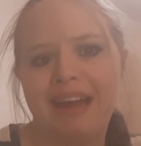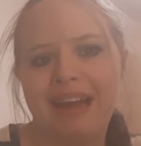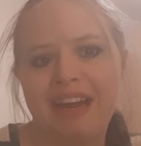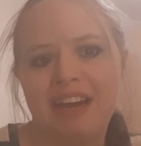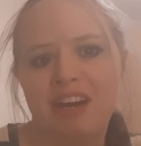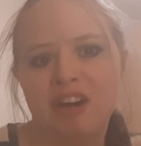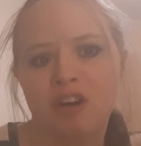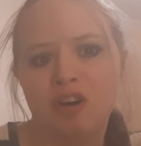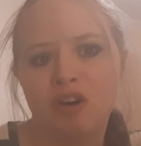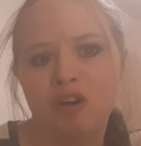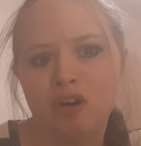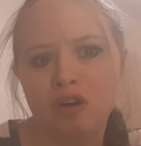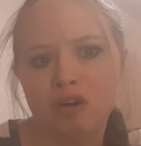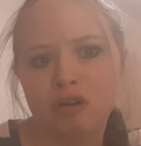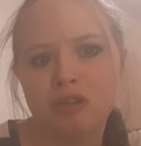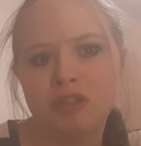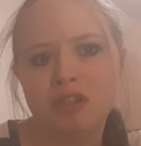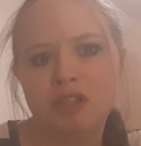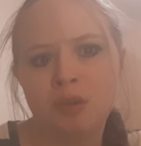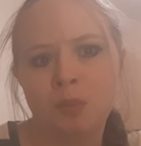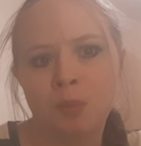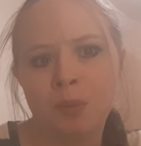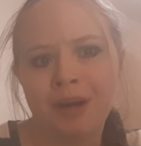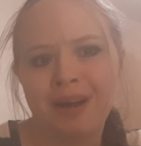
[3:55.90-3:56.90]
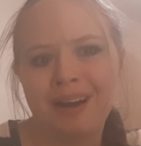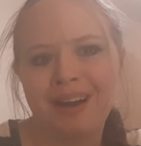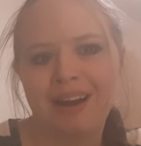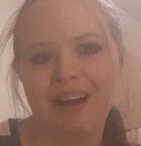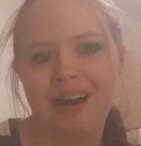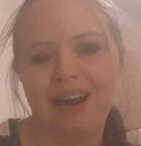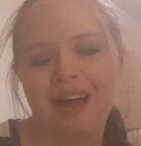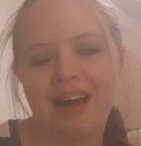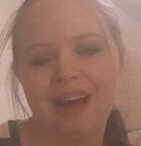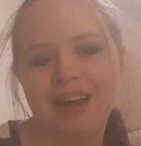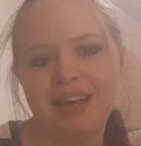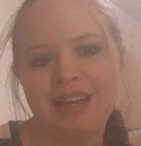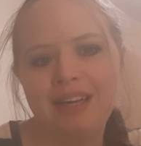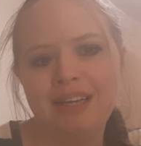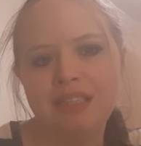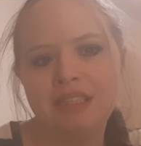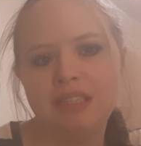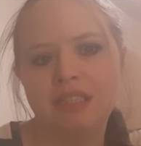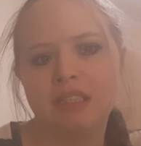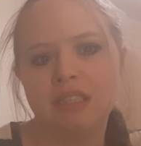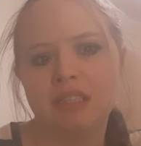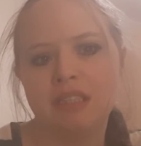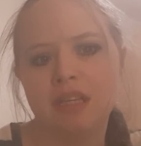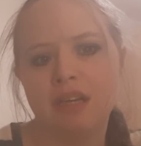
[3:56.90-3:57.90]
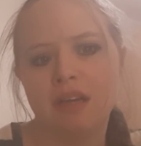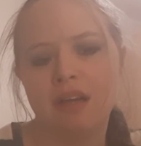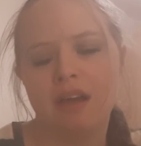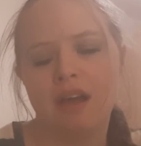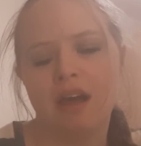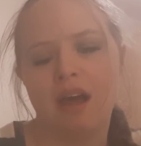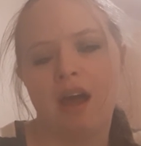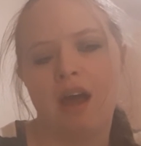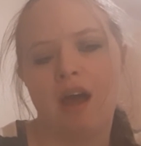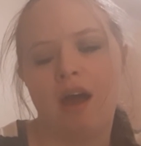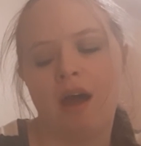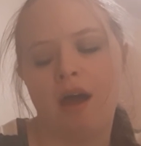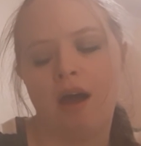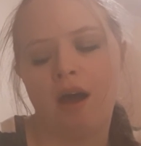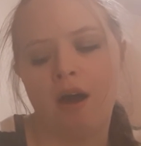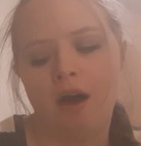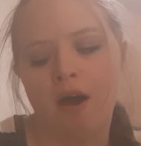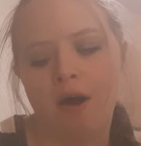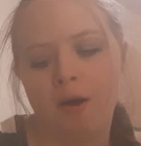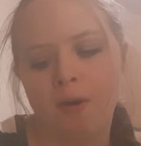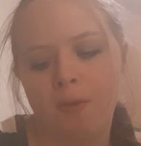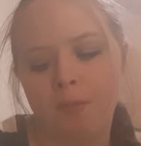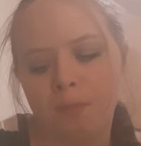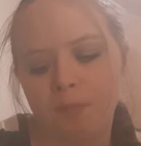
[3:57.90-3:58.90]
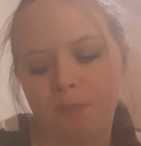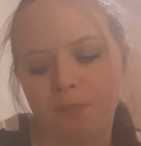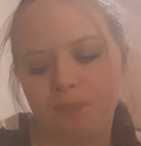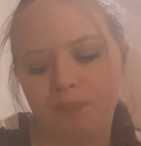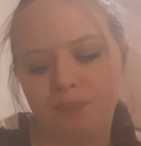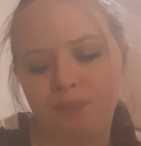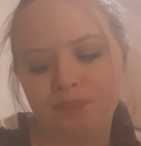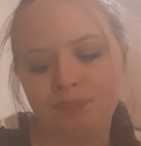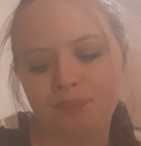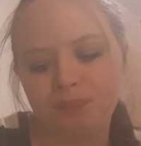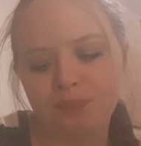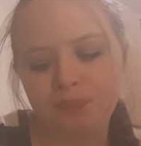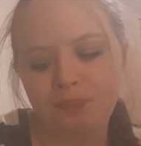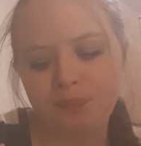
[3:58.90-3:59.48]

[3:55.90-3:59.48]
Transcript: in a good place. Um,